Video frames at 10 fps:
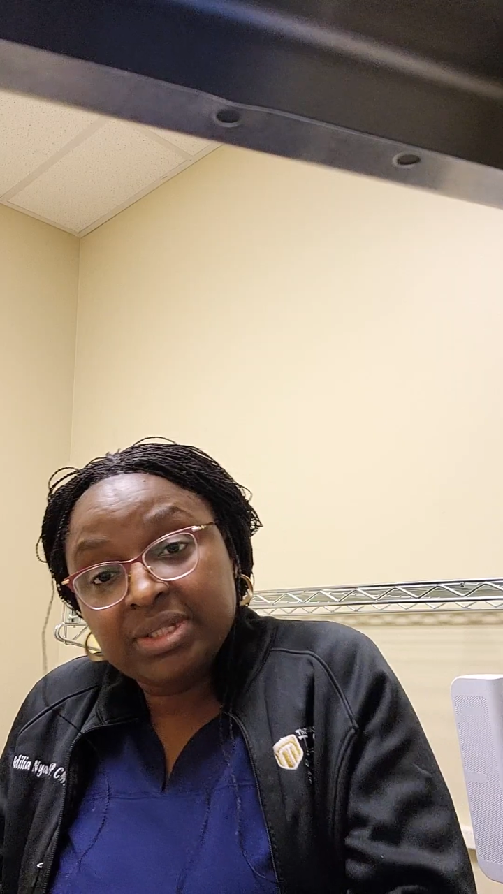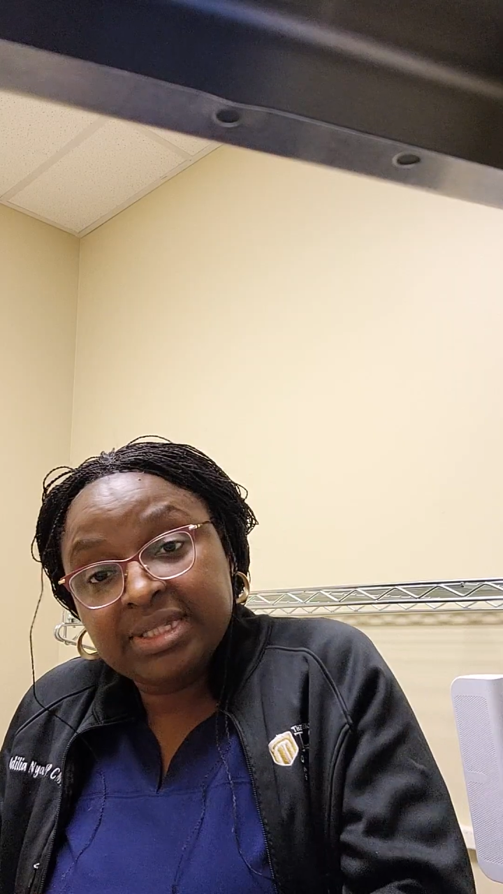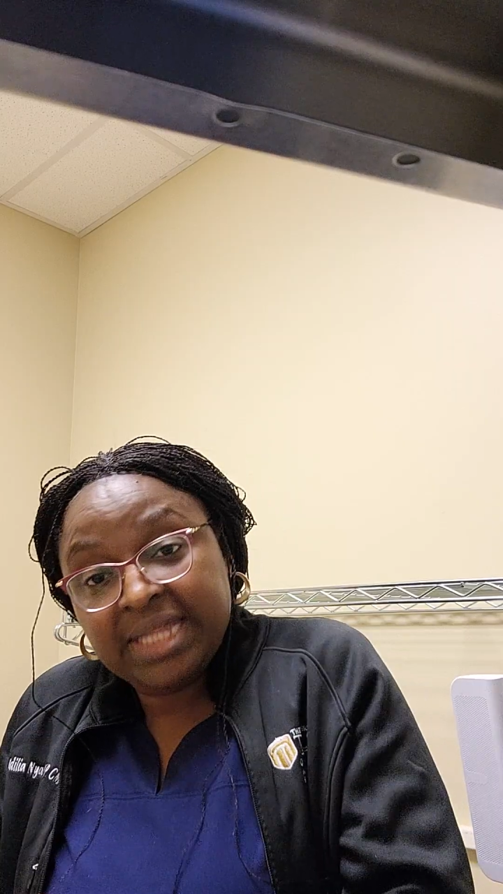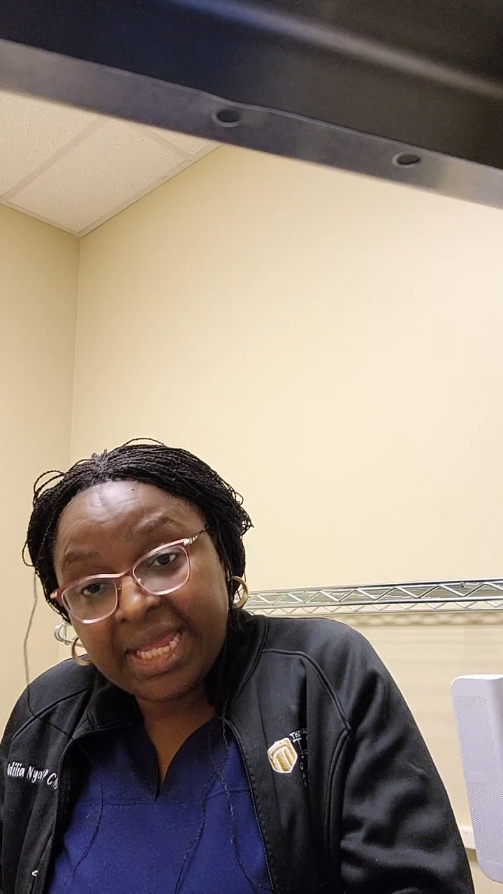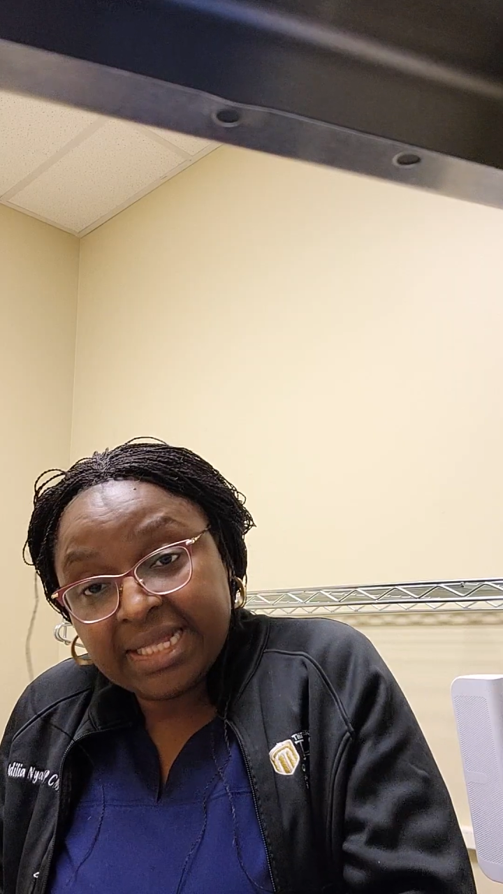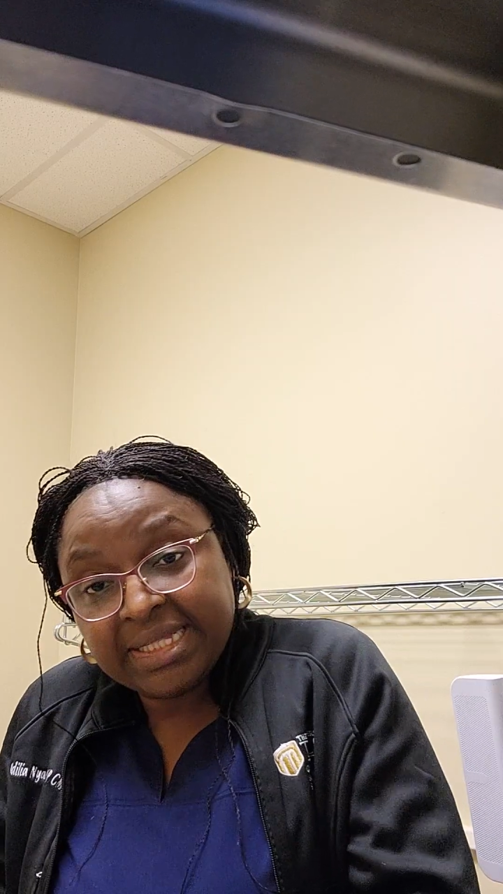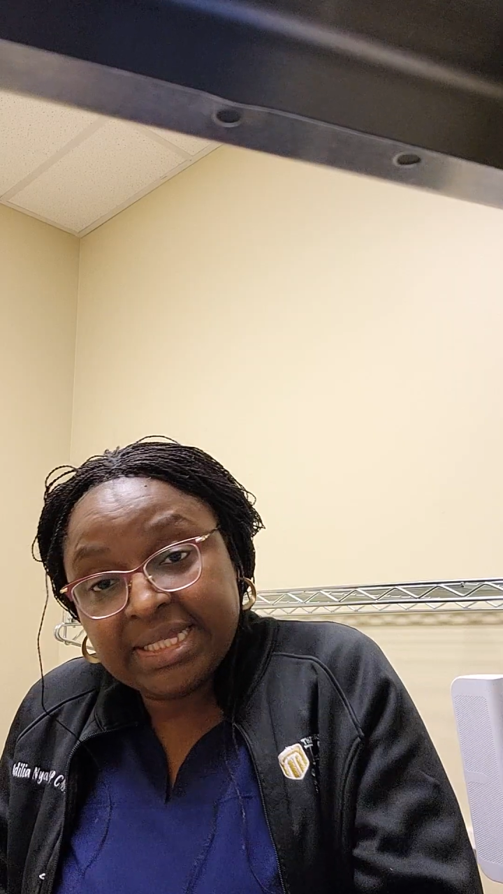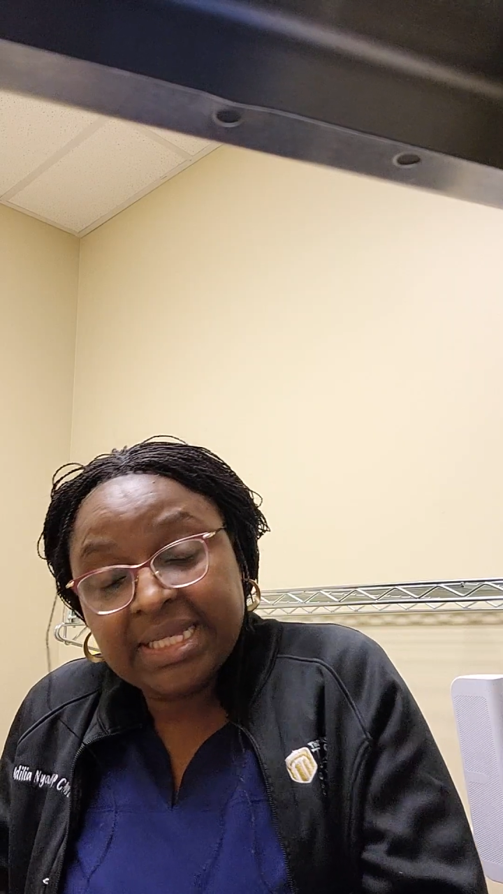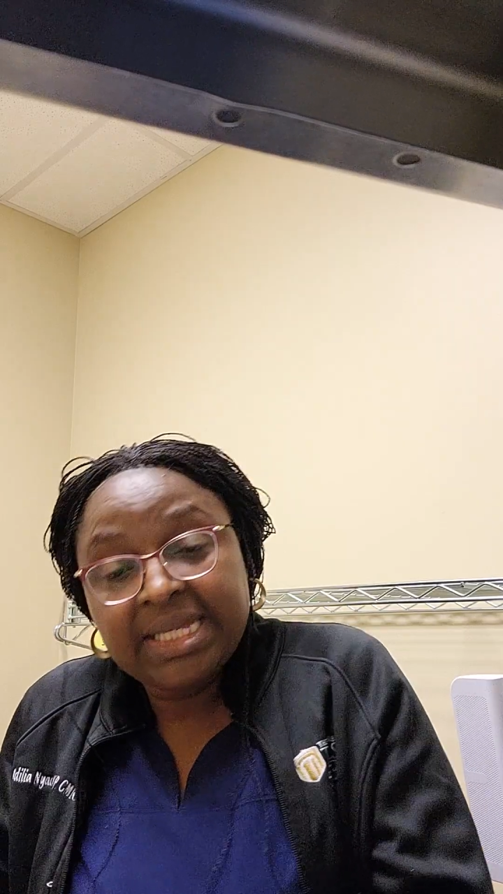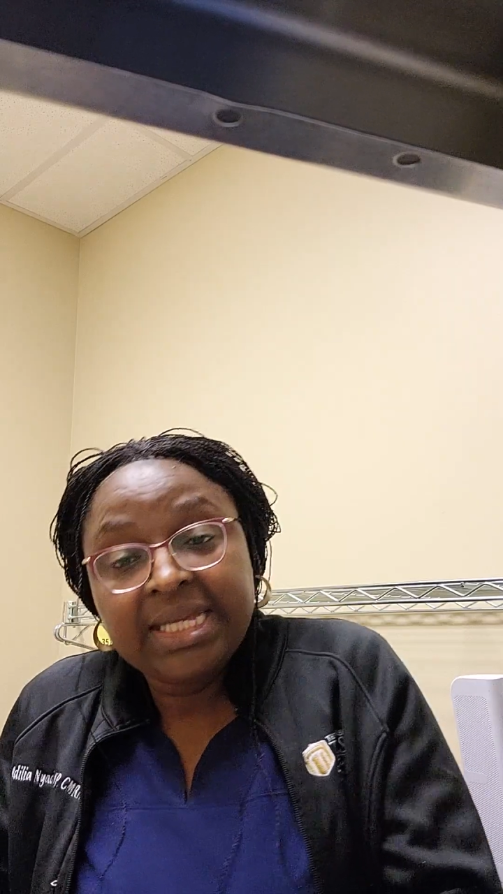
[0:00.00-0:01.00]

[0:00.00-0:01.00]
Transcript: state,